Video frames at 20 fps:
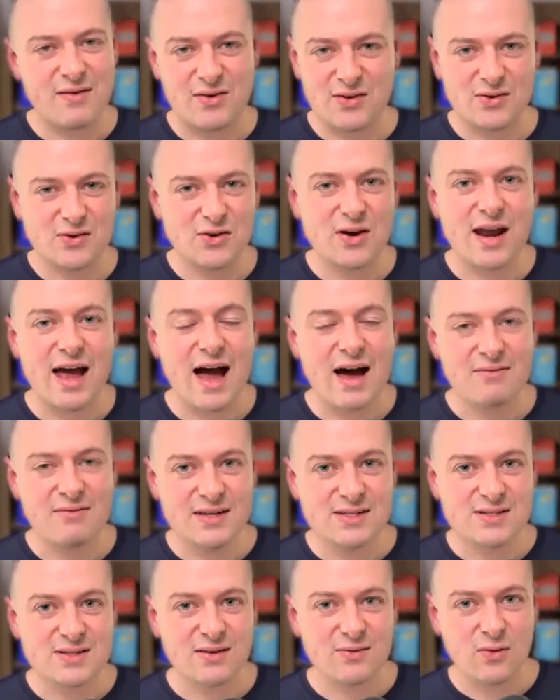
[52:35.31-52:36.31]
You're going to have
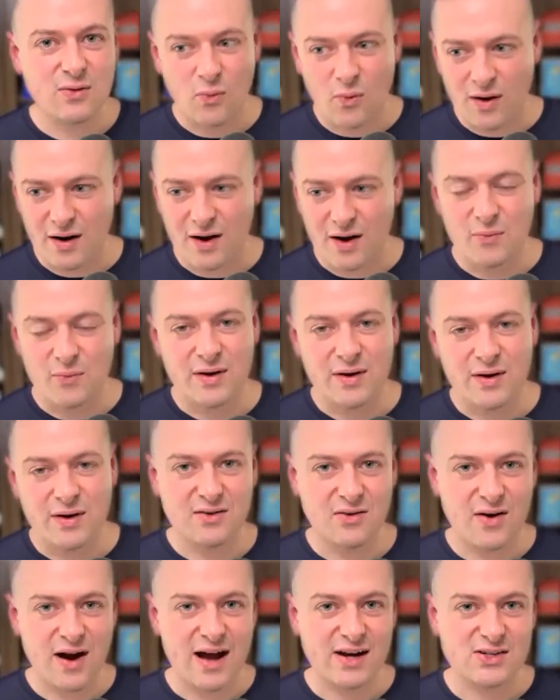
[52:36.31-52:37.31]
these one-on-one
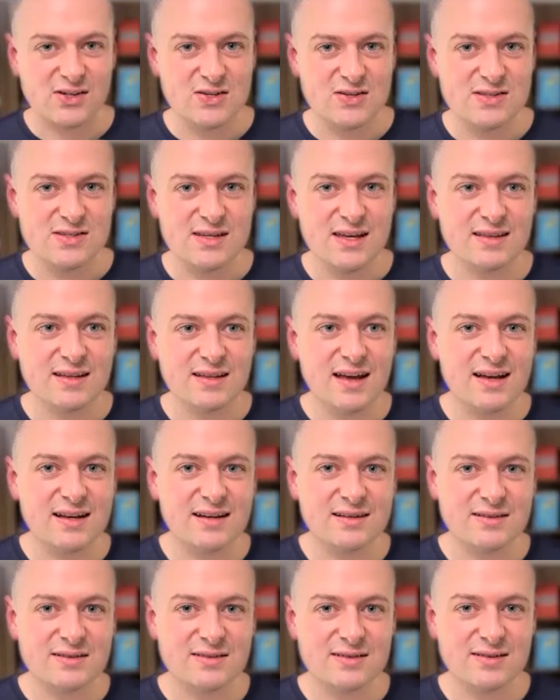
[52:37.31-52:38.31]
interactions
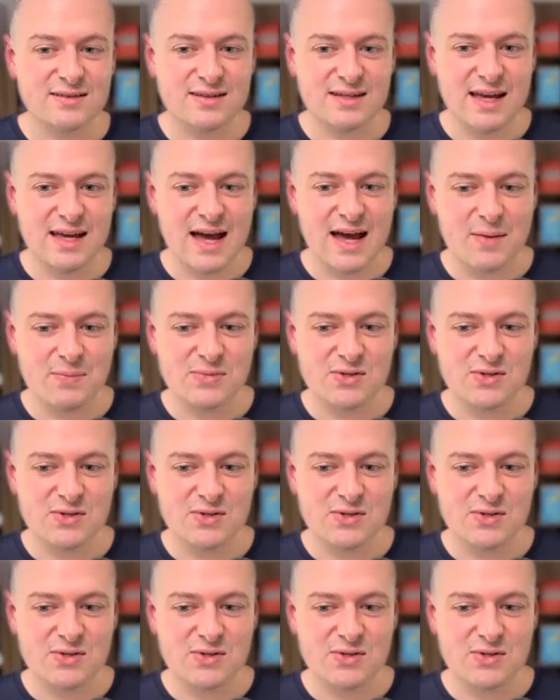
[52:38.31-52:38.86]
in DM.